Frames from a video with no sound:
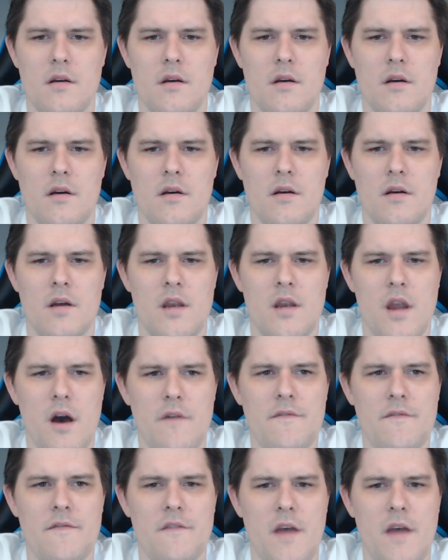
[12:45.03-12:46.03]

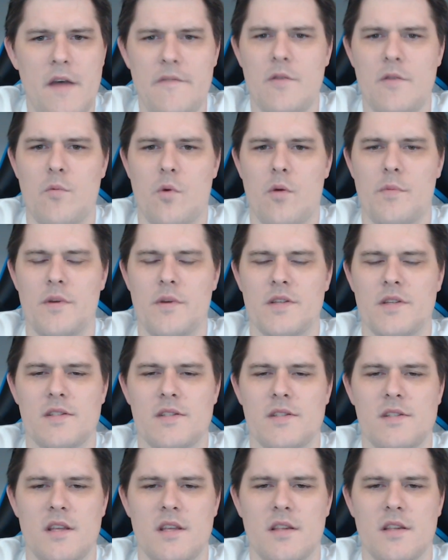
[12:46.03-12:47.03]
enough heavy war beasts
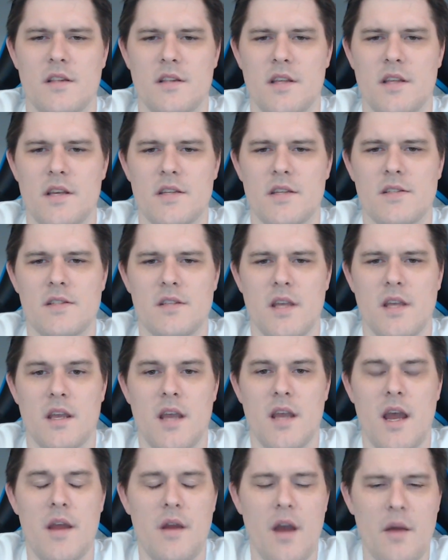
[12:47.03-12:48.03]
in the list. Like
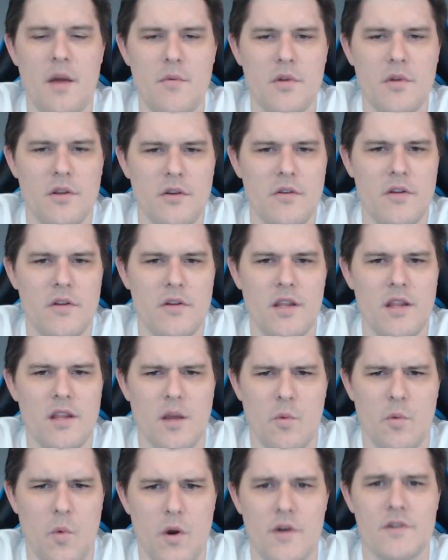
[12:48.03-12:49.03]
I really only need like
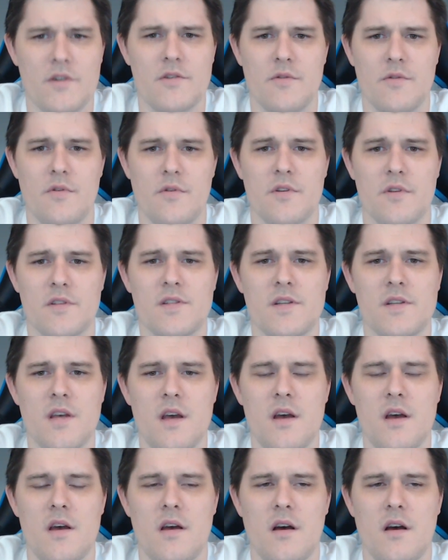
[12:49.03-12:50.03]
1 or 2 units
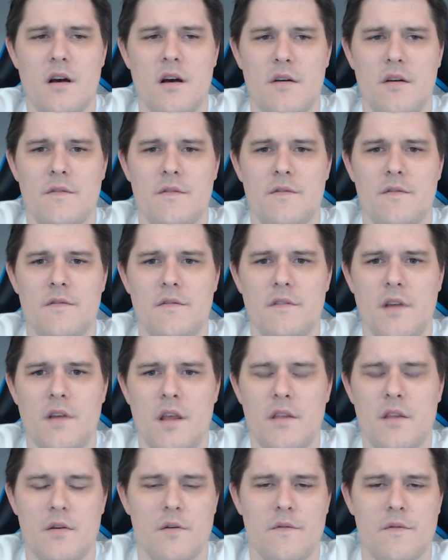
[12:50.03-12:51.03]
of
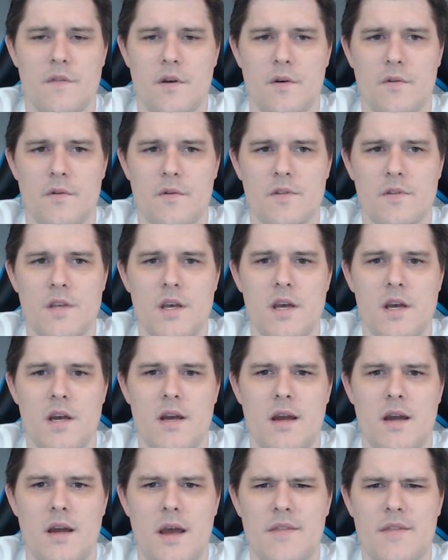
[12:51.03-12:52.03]
either of those,
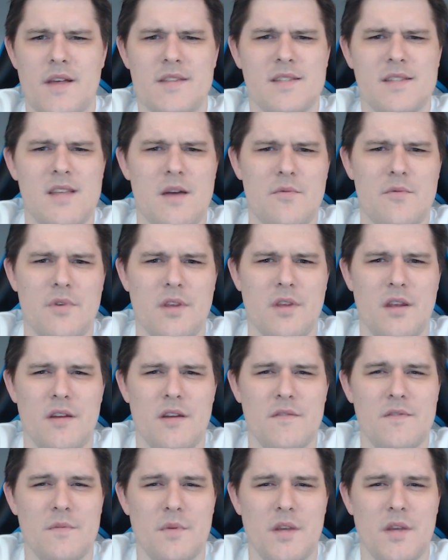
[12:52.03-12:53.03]
and that's not really enough
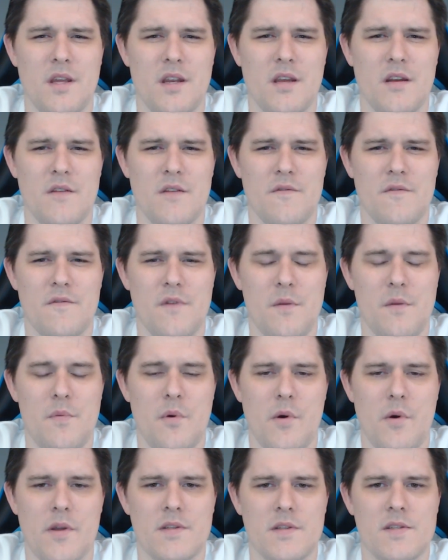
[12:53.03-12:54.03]
to be getting enough free
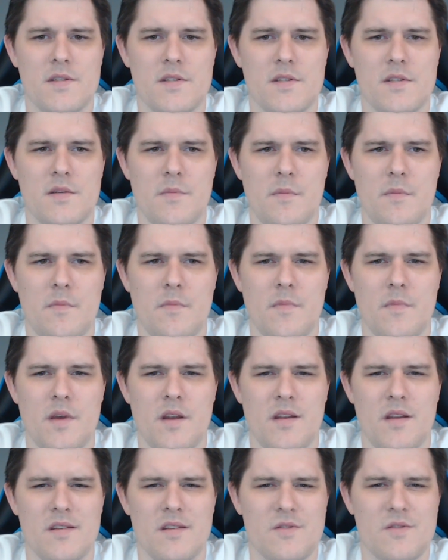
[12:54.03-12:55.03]
points
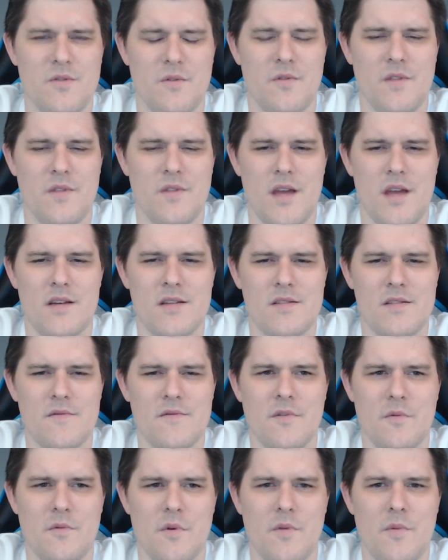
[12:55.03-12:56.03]
so that doesn't feel
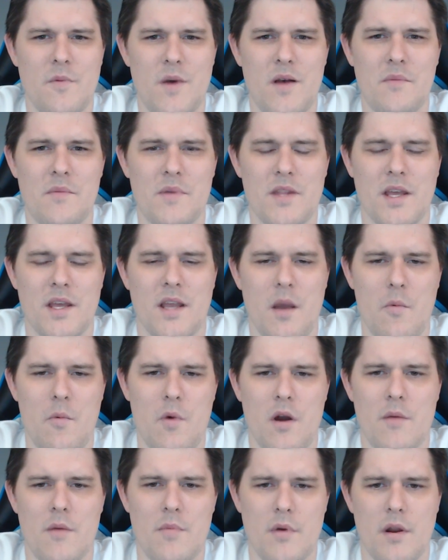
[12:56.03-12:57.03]
worthwhile. But like I want
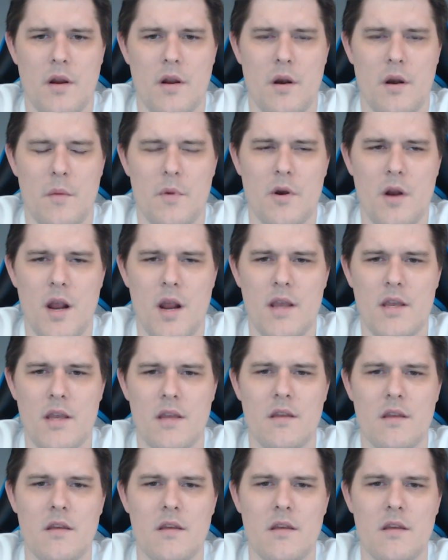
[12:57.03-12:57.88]
to bring armor cracking.